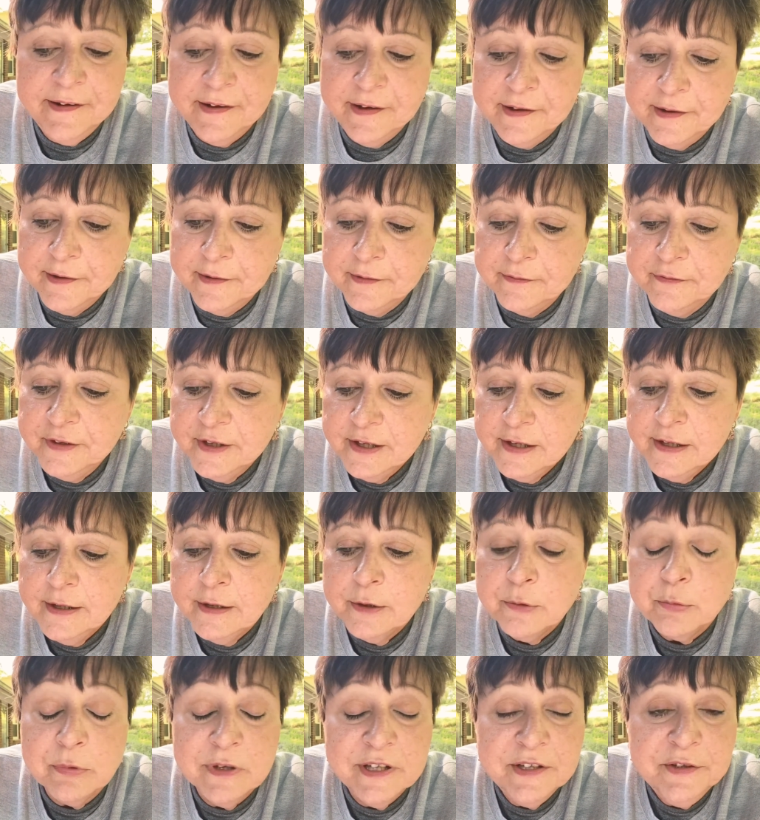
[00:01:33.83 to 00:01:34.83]
of
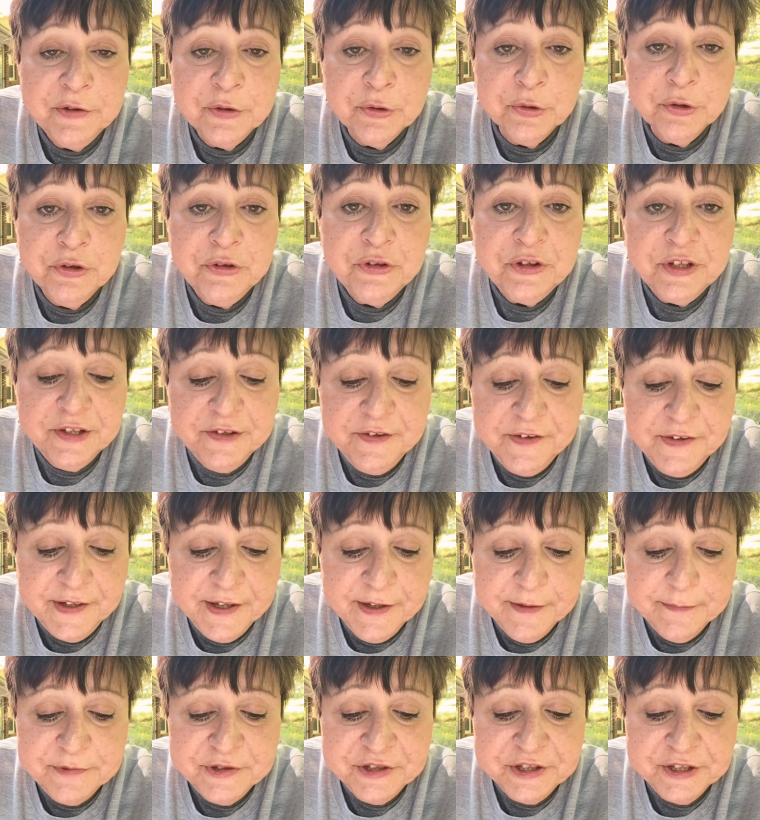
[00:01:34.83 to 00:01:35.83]
resource
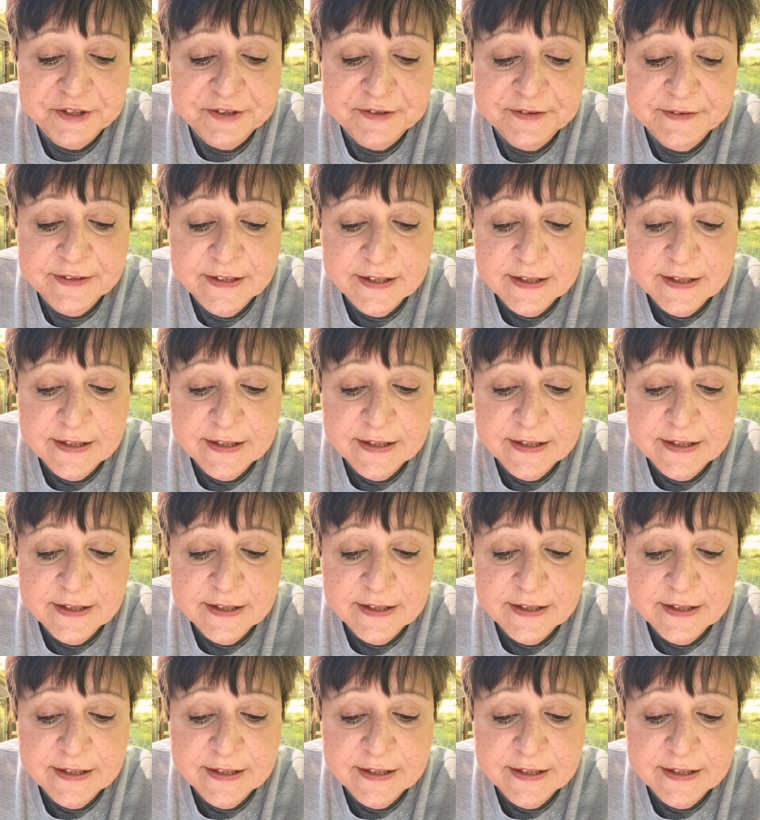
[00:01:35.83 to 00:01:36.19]
consumption.